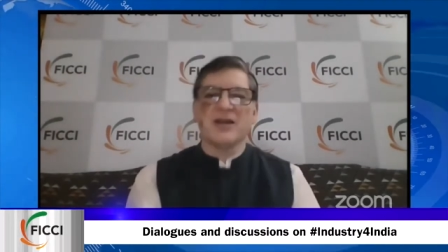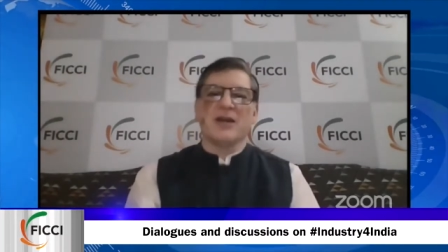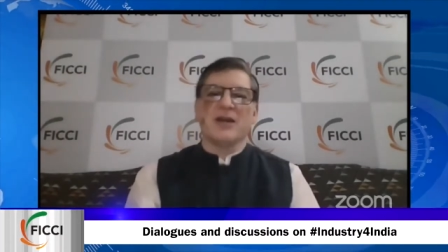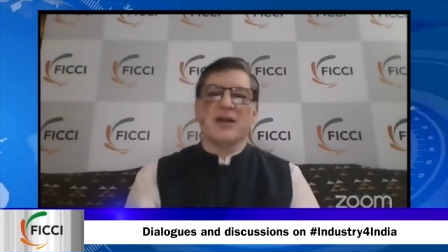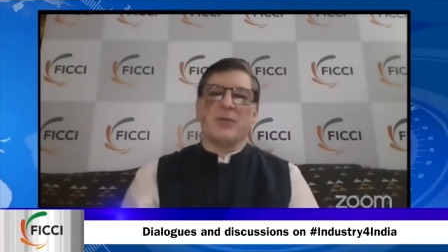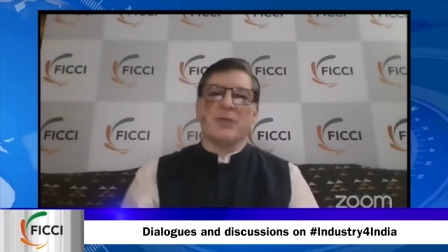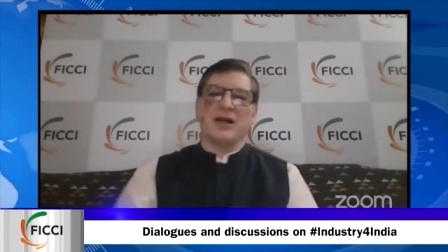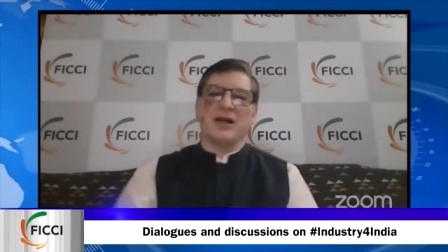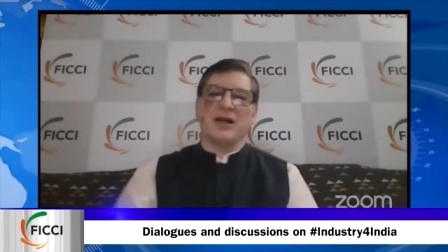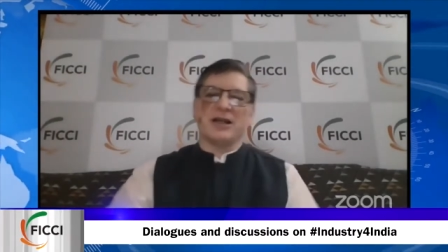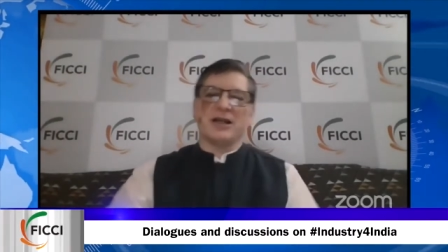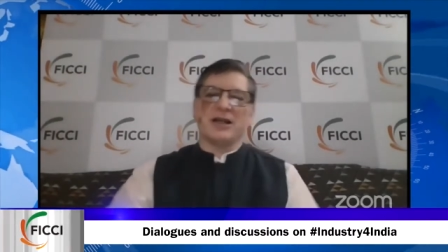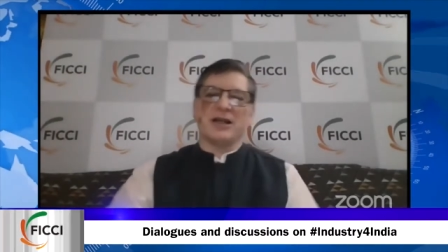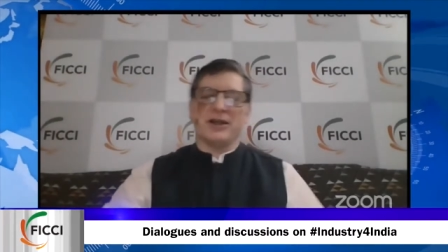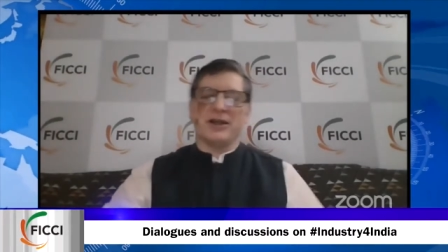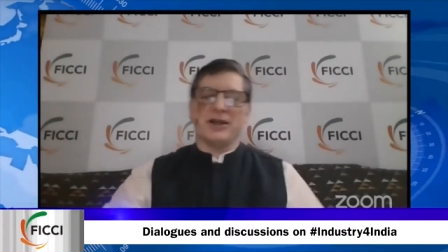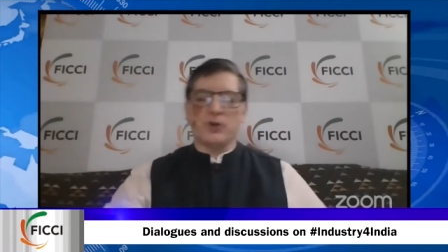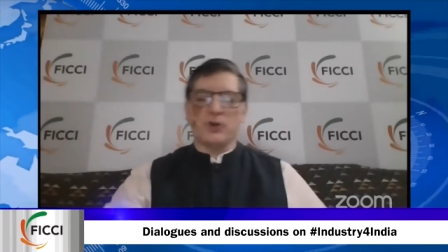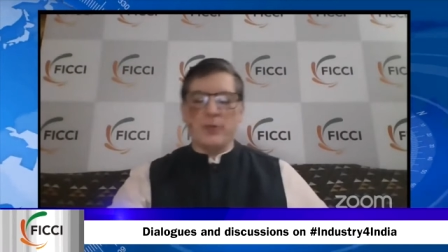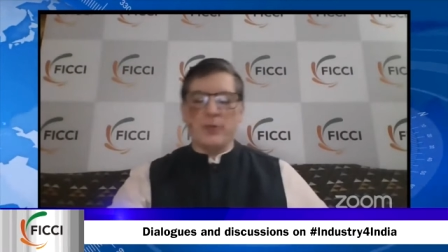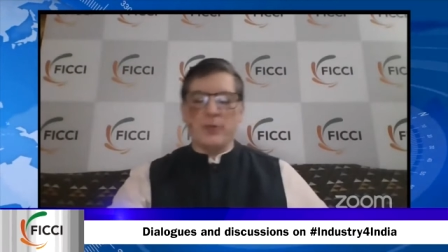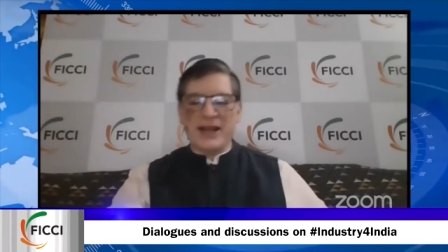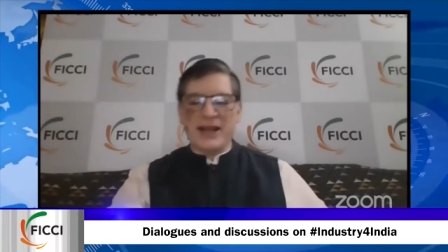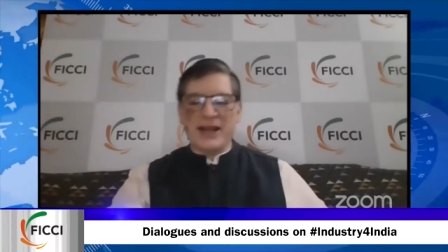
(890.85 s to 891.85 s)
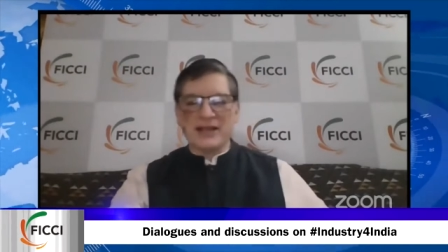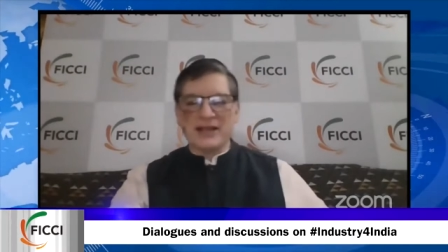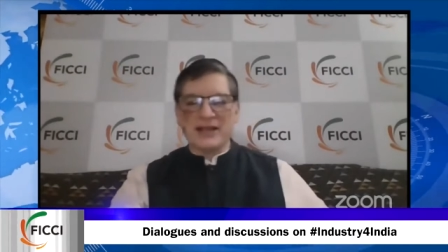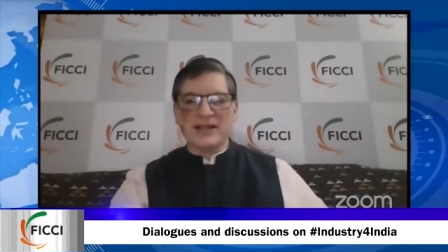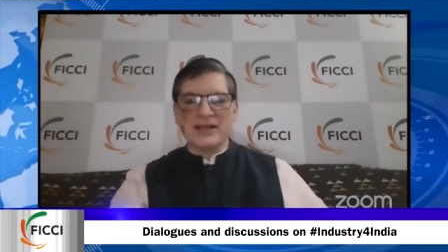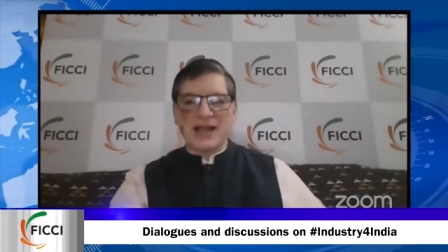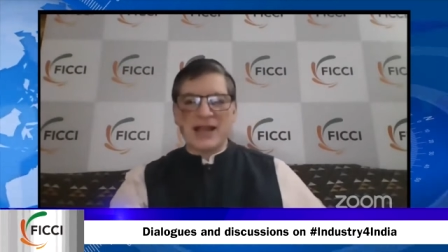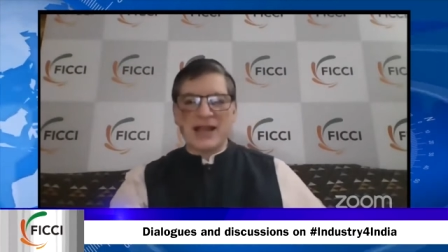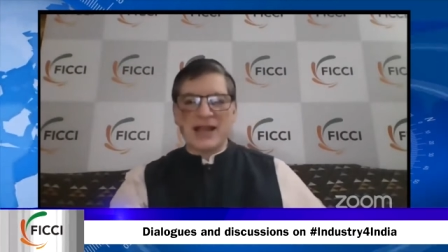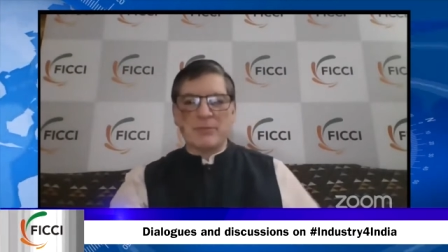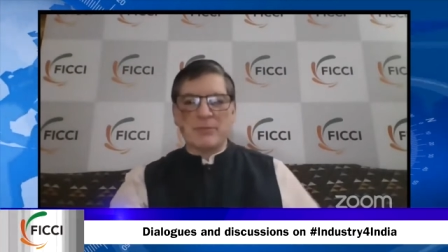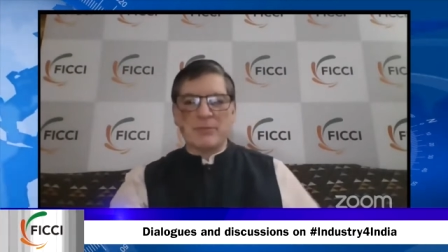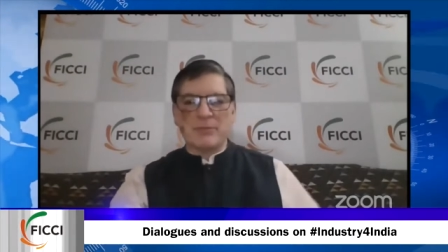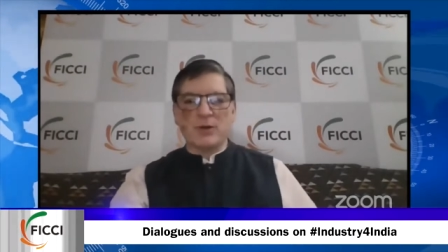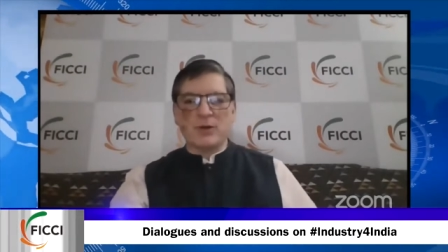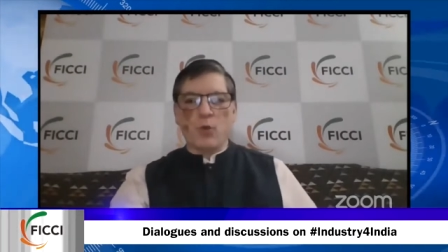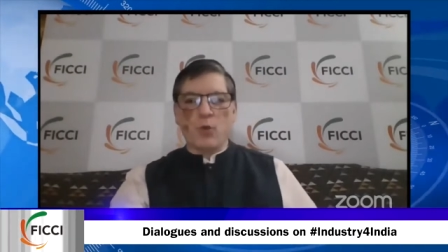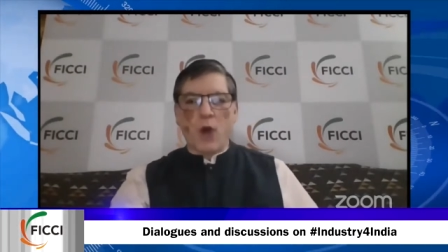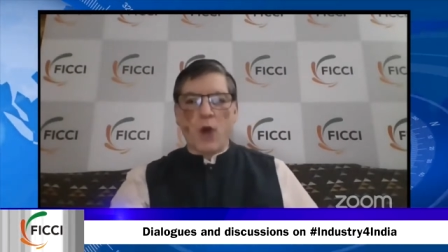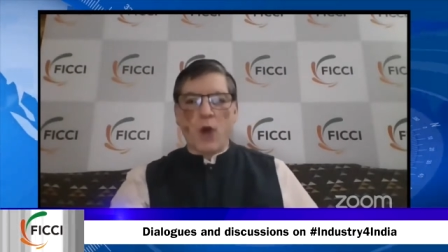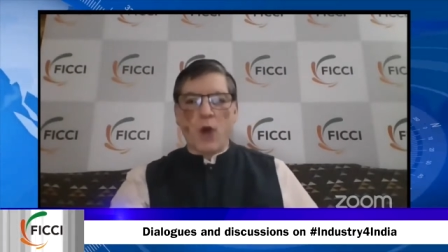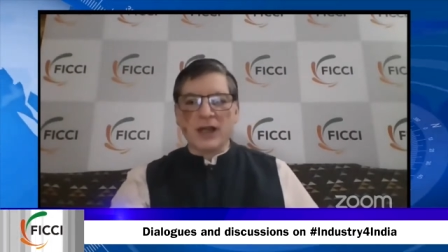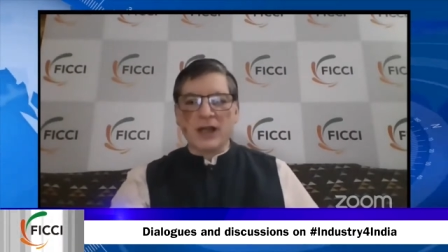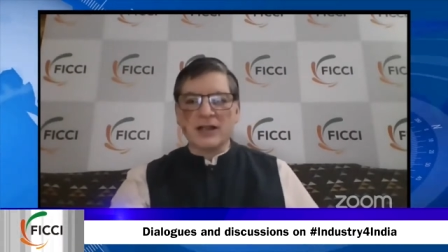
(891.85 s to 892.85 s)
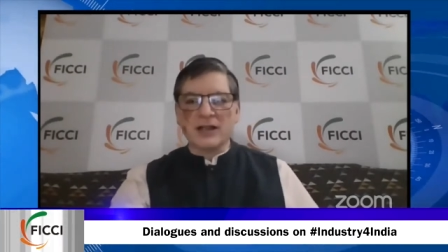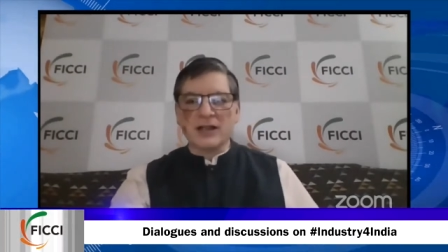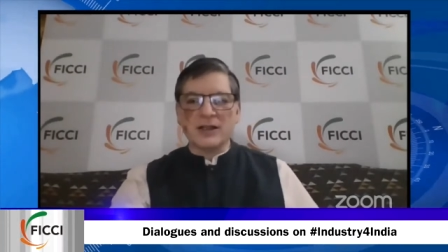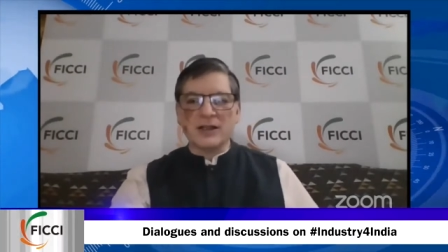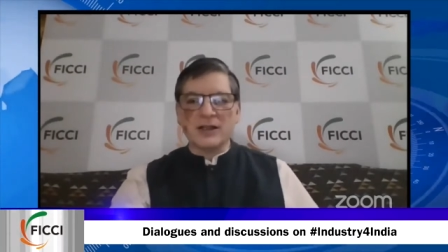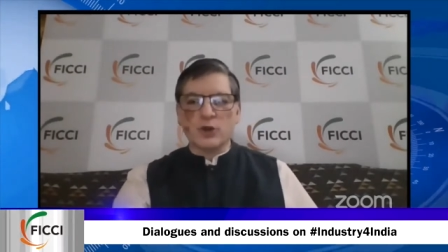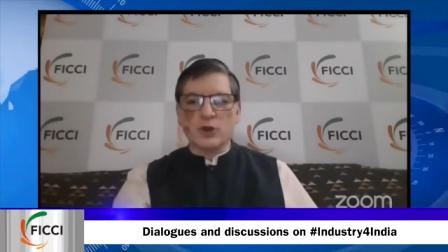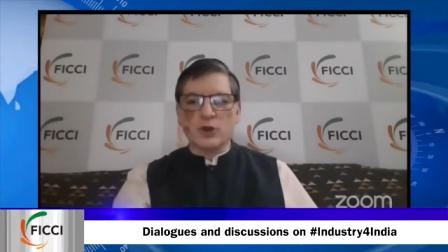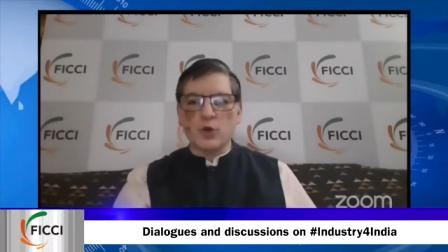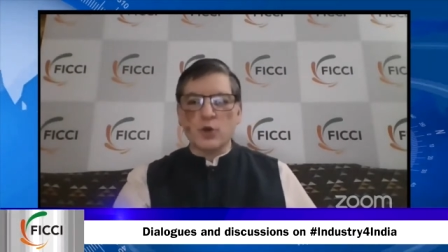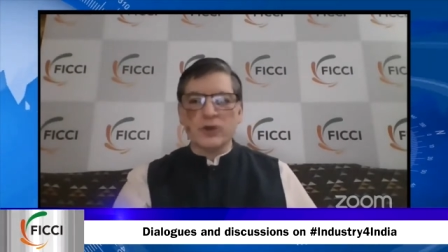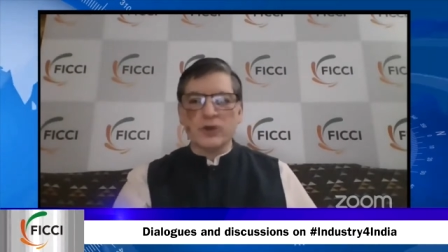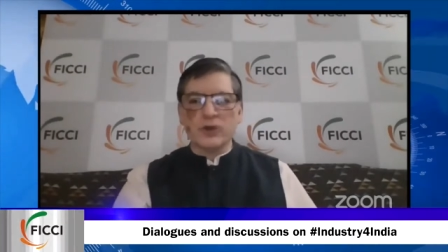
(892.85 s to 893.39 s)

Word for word: But to make this happen, what are the two